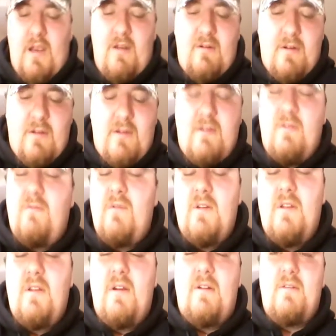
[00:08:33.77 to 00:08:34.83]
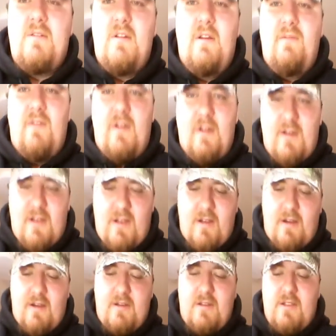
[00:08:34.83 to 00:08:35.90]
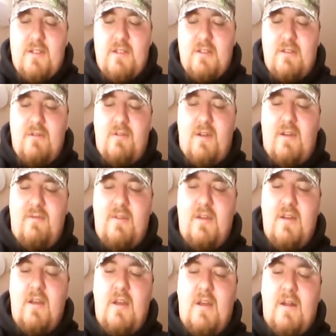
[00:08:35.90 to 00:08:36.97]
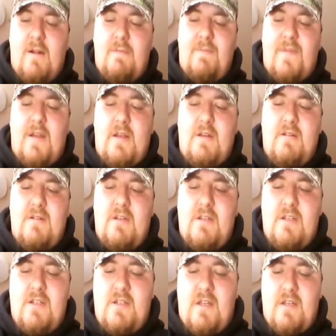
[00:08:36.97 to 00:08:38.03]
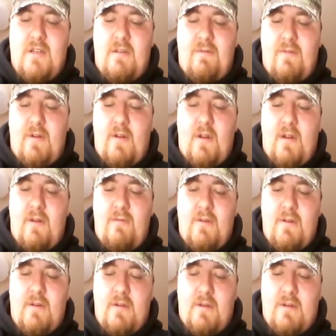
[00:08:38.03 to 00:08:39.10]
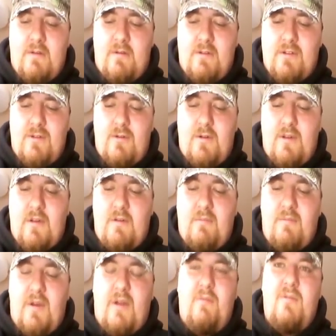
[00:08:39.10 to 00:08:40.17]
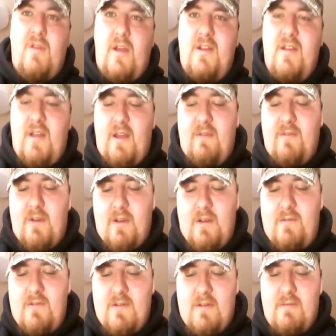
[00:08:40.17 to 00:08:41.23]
carry like a really large knife on a day hike. It's just too heavy, and it just takes the fun out of it, and I don't enjoy it. But I would like to have a knife.